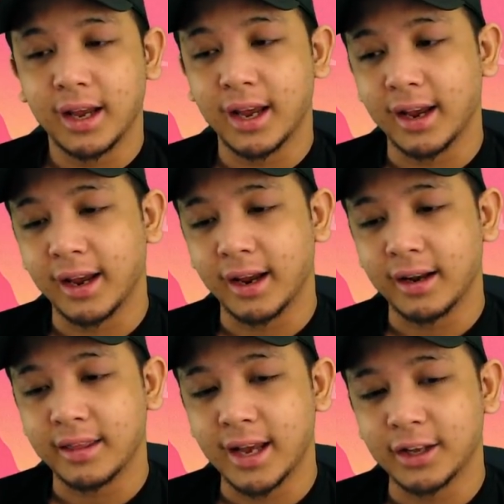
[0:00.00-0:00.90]

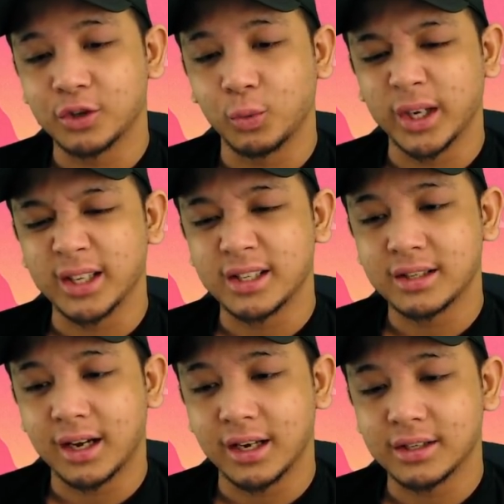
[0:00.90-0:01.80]
and that's when
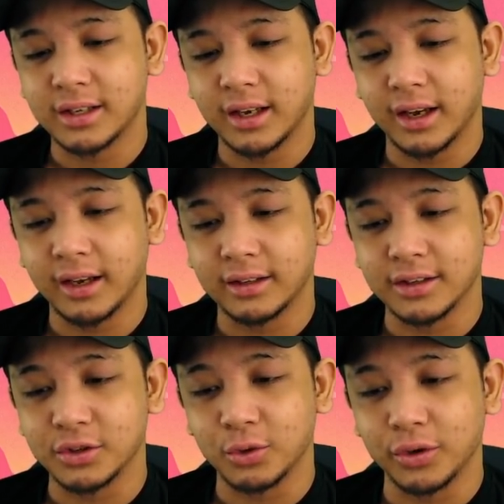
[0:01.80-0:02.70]
Sasuke
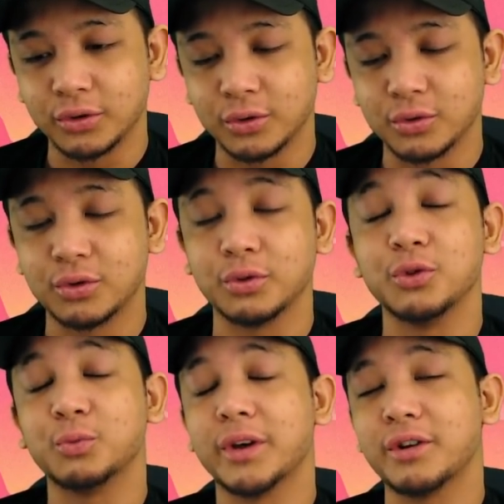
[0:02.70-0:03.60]
is going to
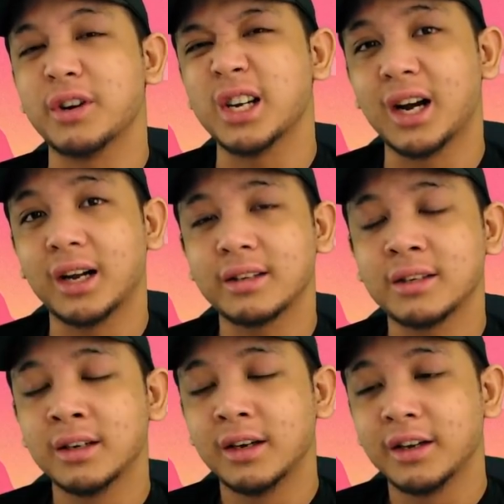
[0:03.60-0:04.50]
choose whether or not